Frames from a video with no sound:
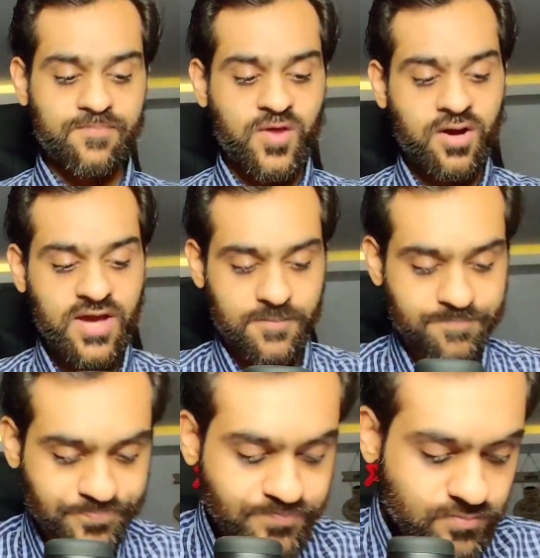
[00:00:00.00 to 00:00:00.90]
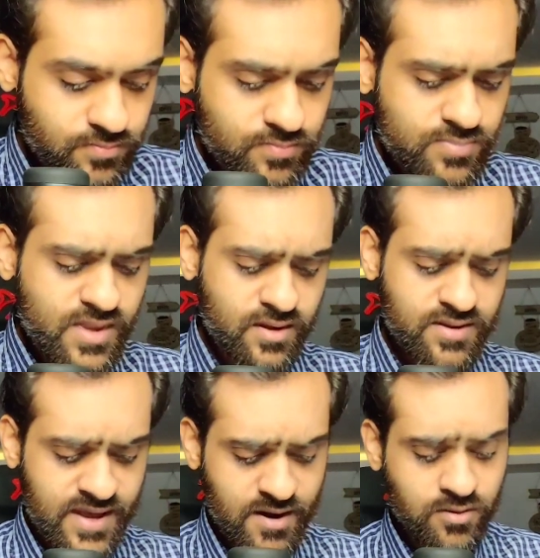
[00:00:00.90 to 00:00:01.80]
Okay,
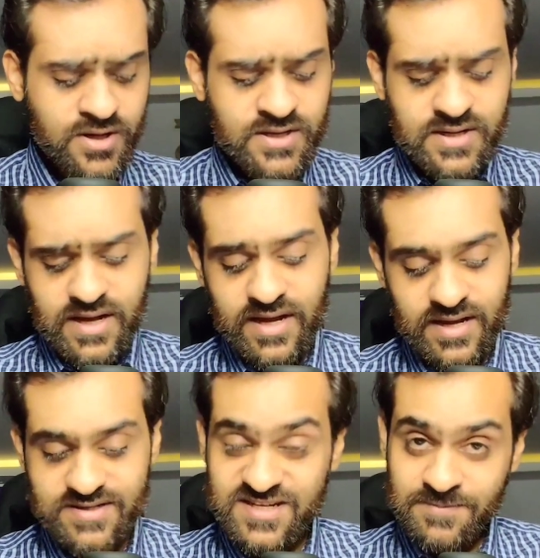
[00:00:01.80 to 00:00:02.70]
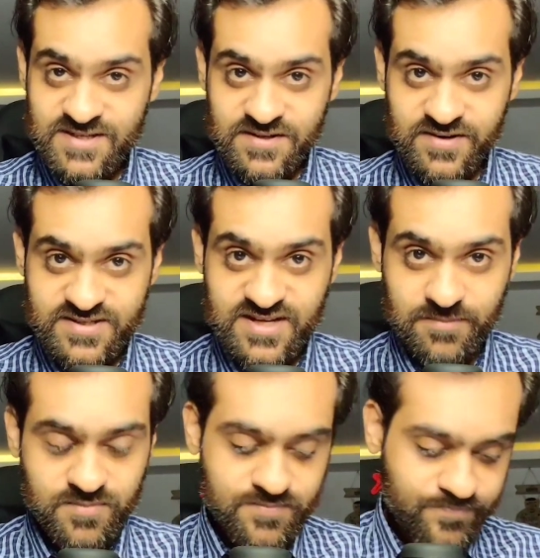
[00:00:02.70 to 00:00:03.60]
now tips and tricks
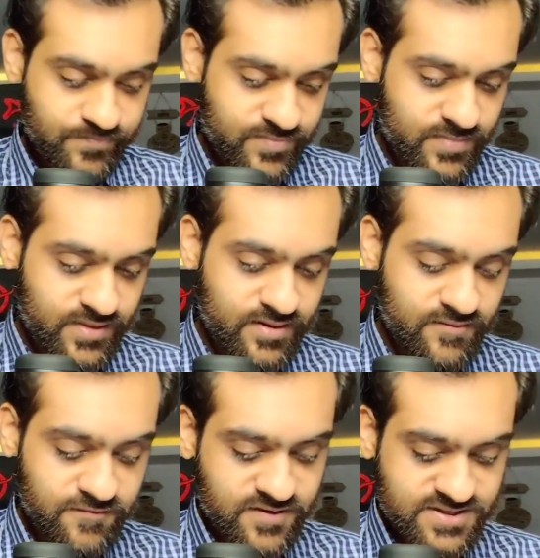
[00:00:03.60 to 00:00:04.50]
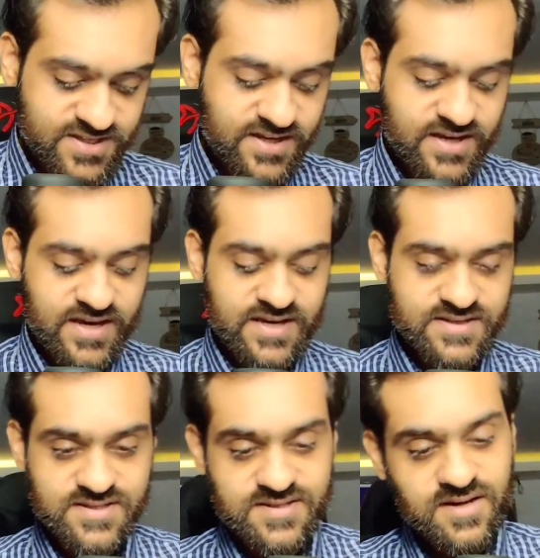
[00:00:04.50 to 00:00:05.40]
time. First thing
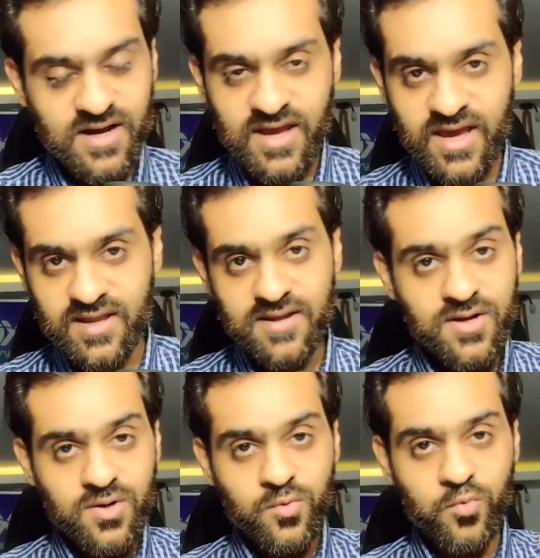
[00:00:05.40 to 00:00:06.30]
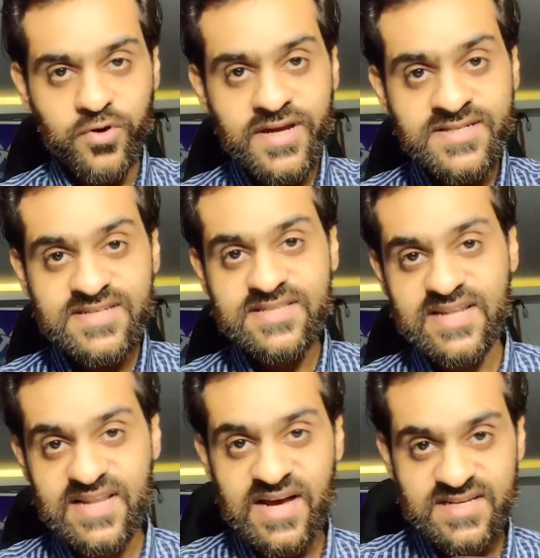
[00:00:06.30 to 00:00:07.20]
is, again, read
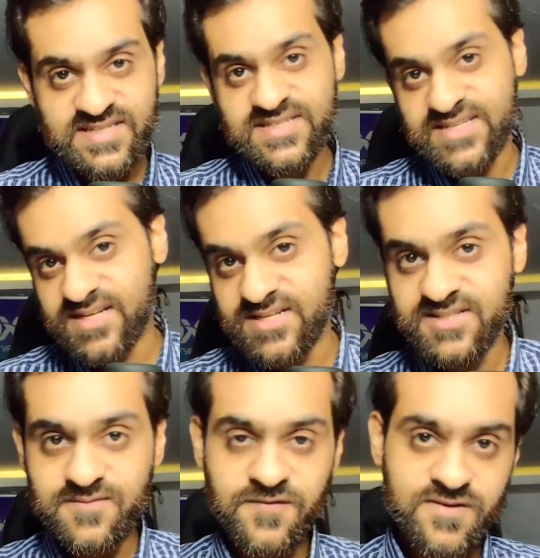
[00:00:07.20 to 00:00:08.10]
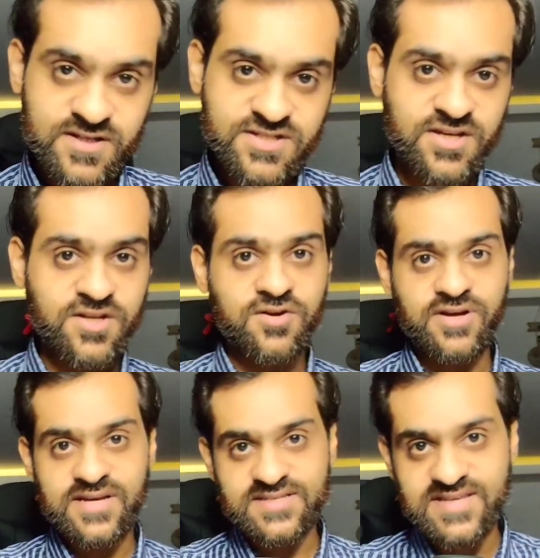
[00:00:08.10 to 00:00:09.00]
the last sentence first in your
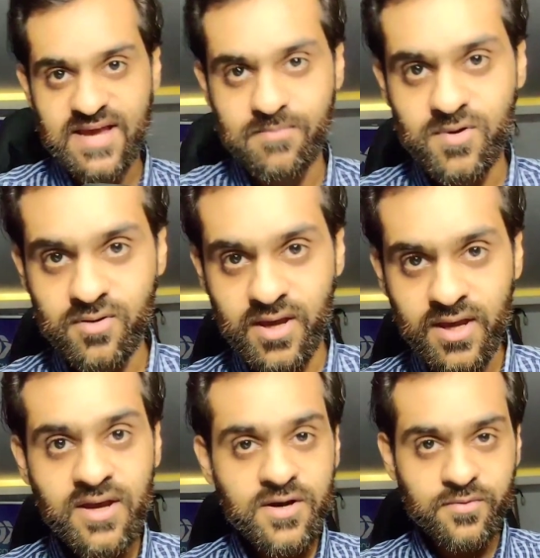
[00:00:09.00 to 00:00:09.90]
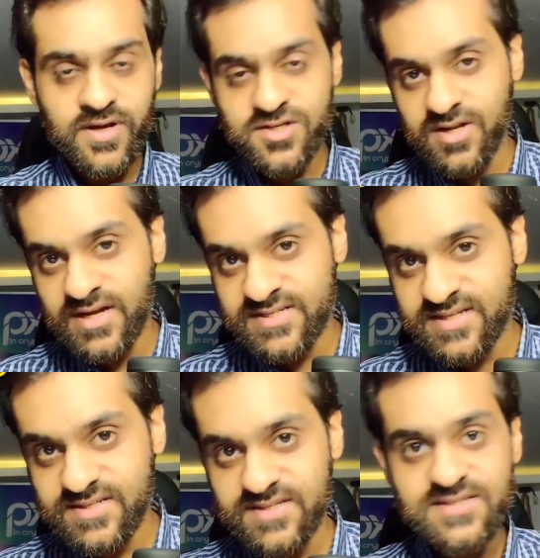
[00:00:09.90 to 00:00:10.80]
exam. Okay, read your last
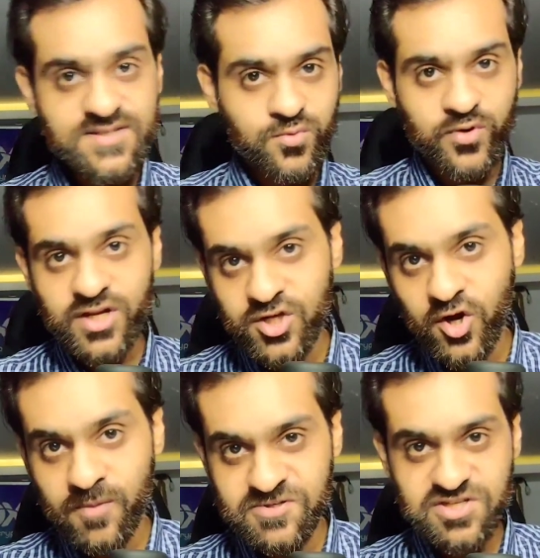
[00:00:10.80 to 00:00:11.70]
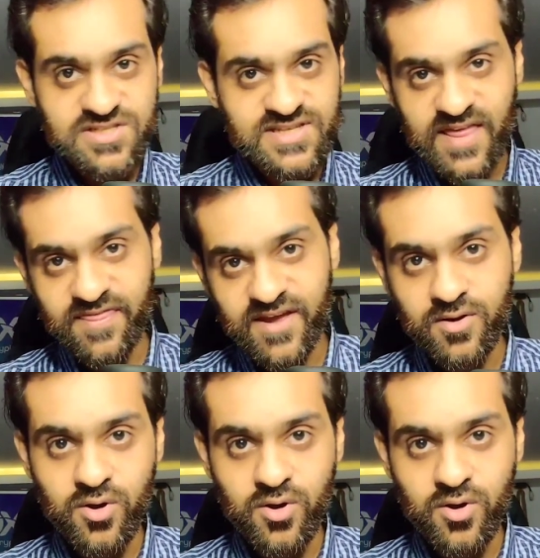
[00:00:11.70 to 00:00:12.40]
sentence, read your options, and then